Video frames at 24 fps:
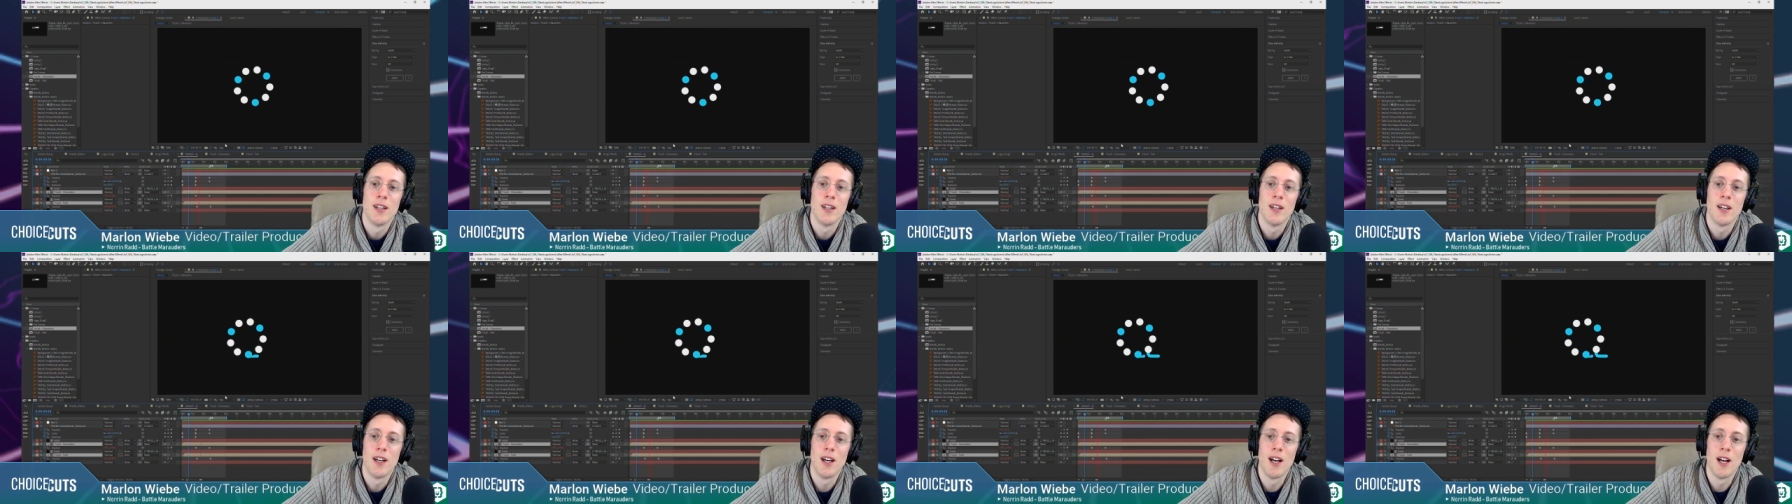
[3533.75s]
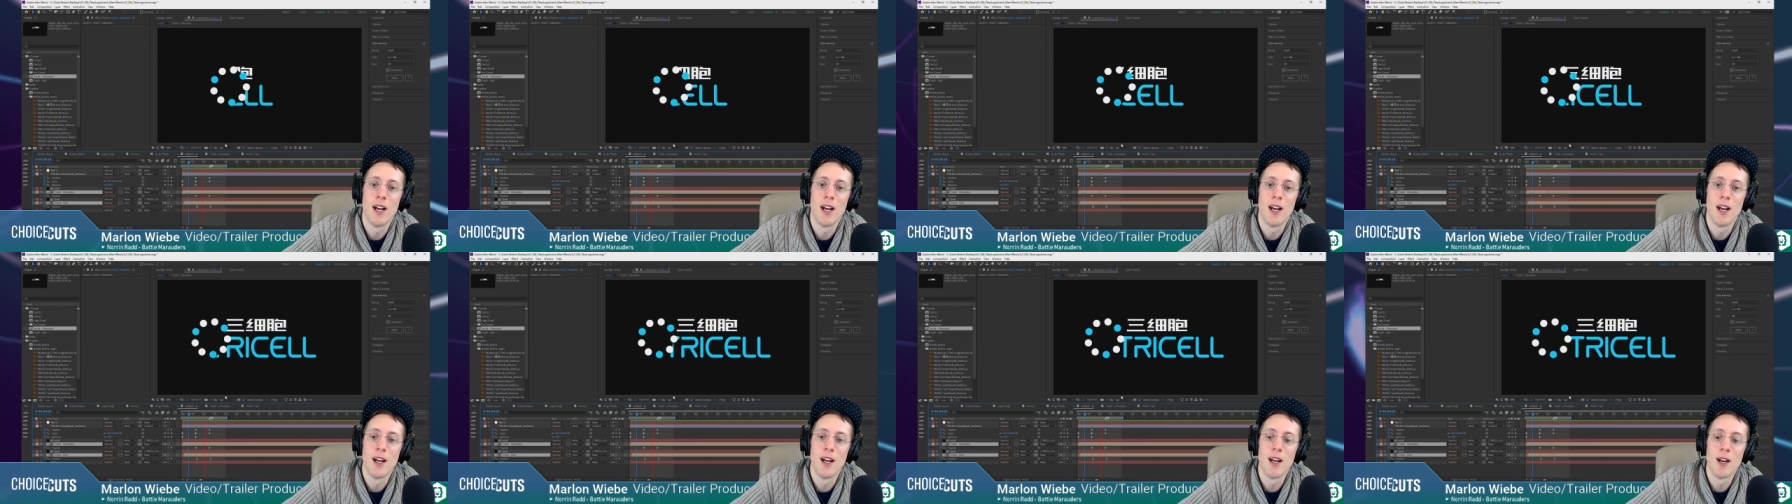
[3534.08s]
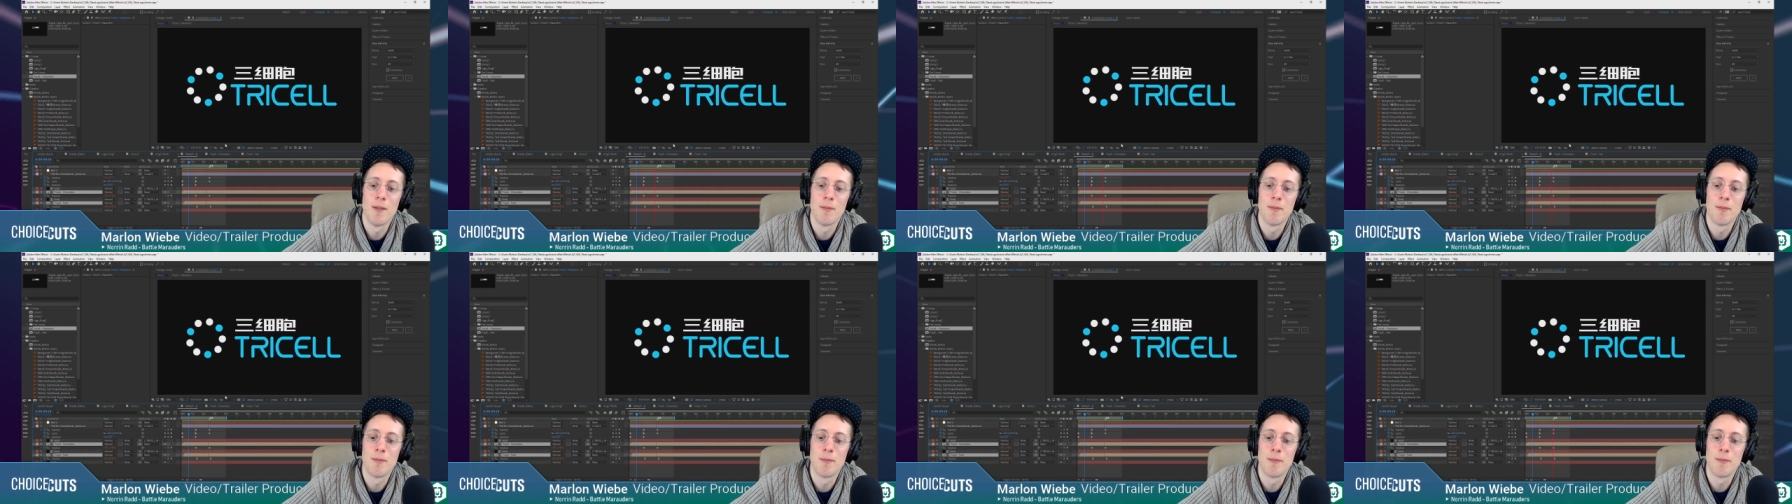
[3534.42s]

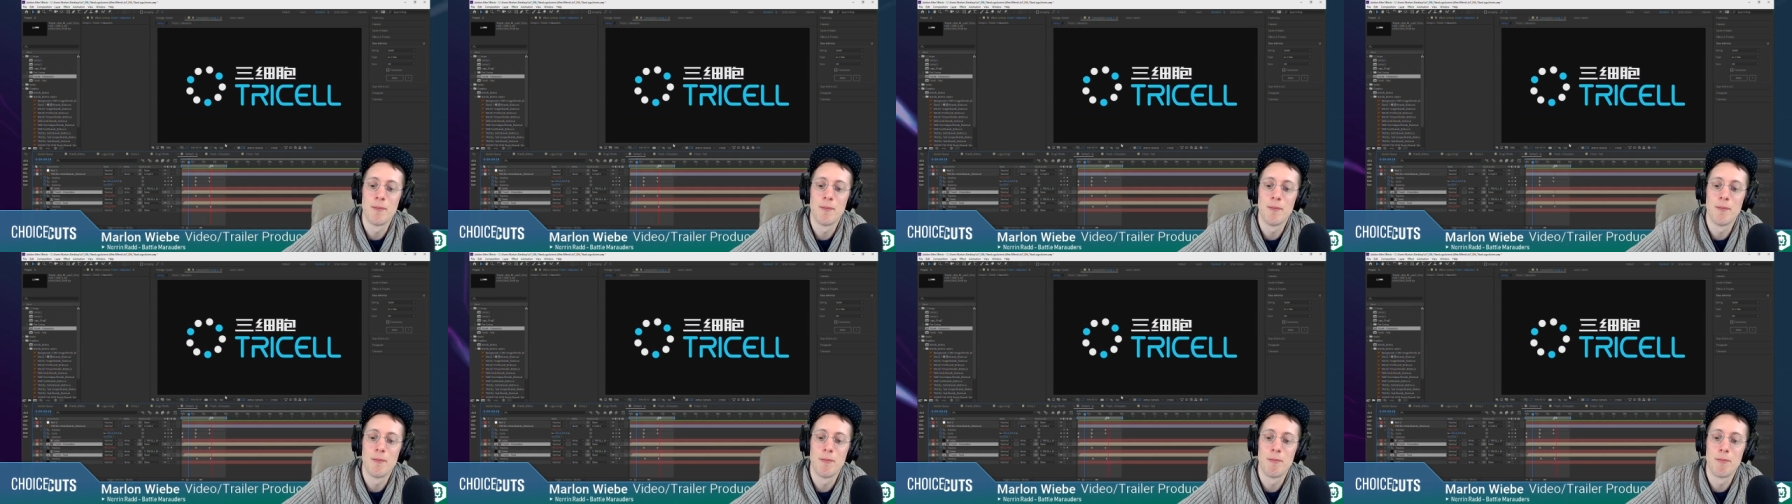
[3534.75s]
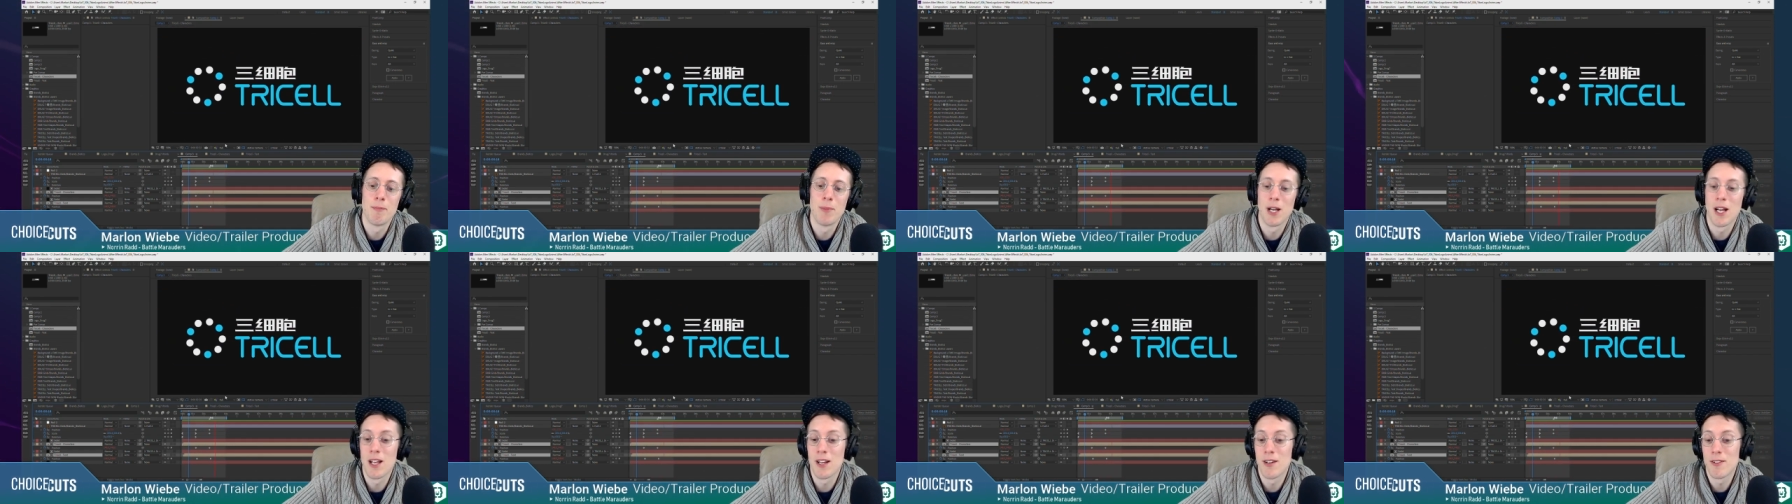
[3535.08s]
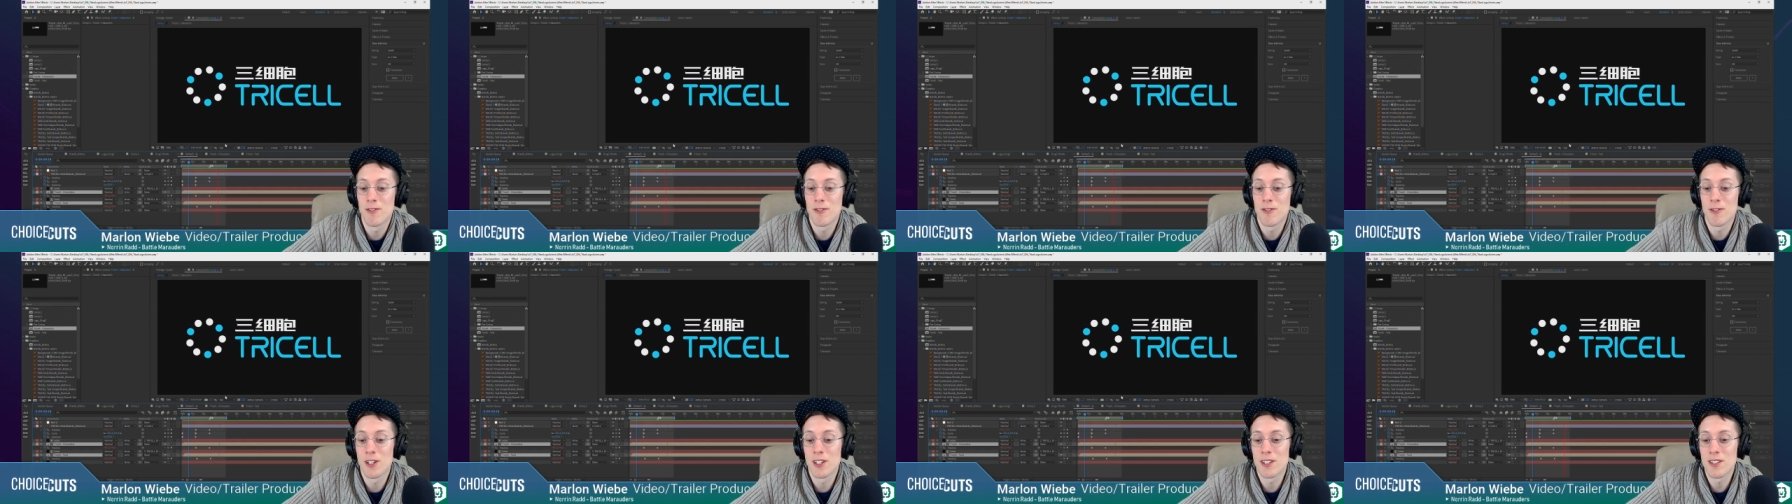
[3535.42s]
but
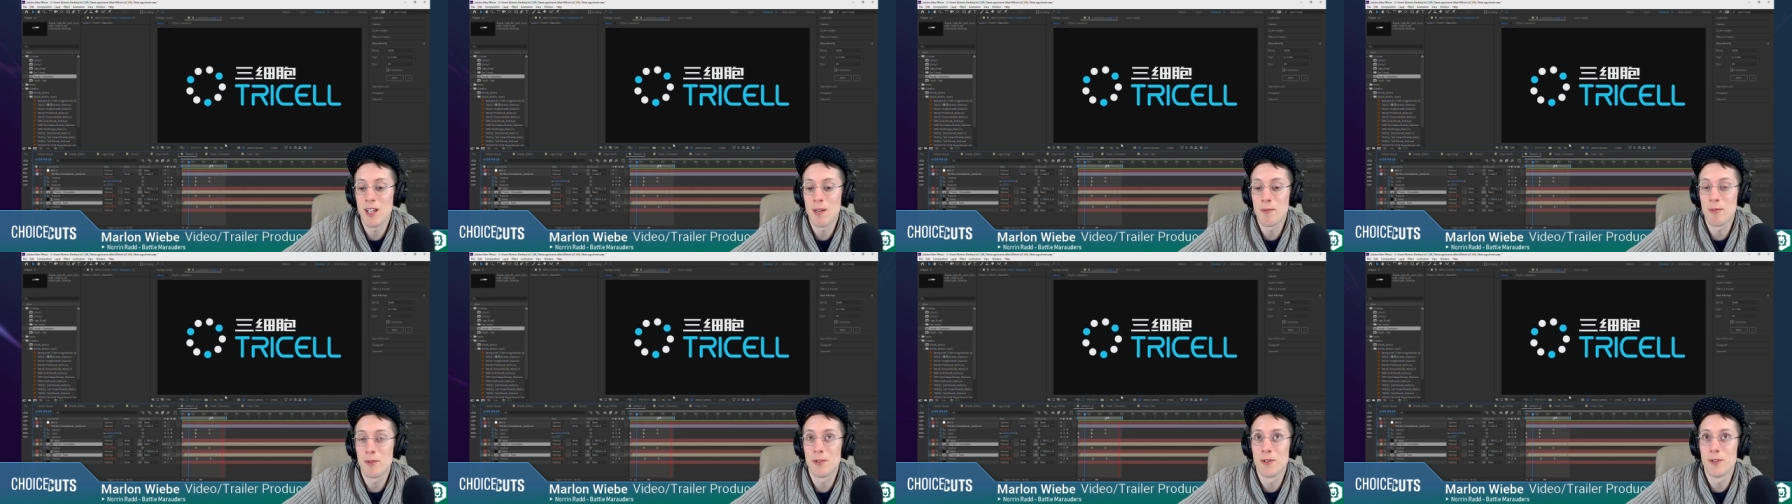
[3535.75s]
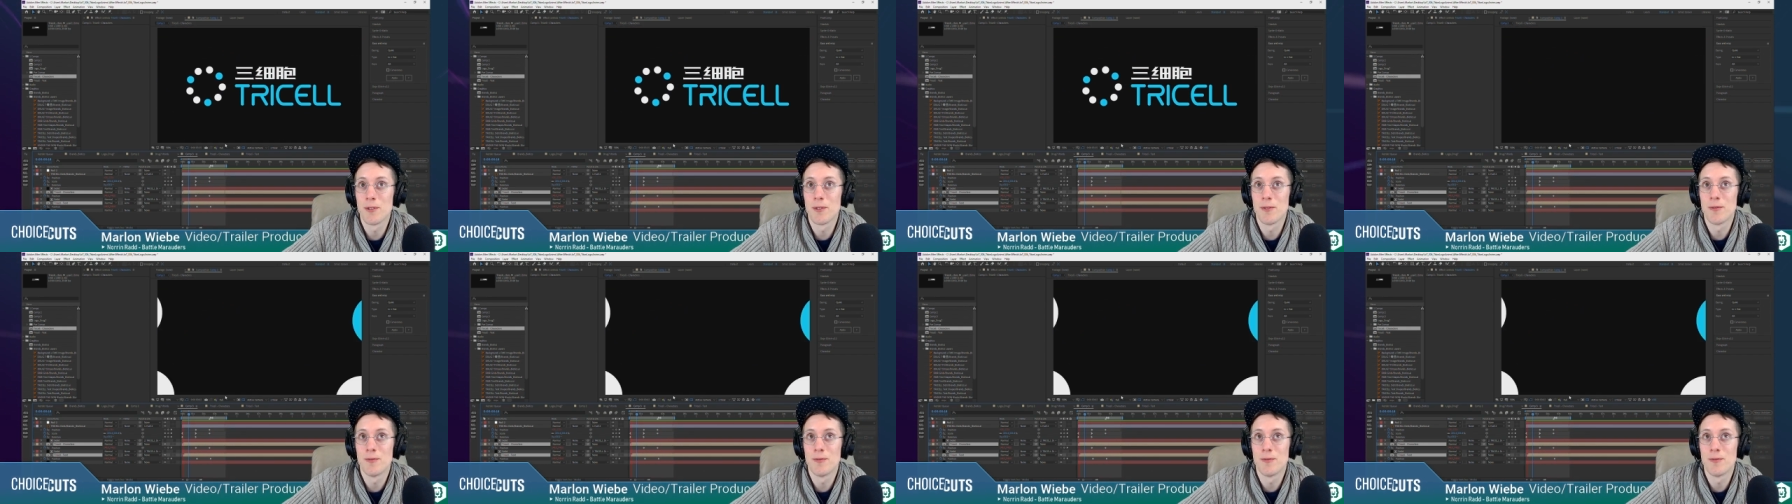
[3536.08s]
for example,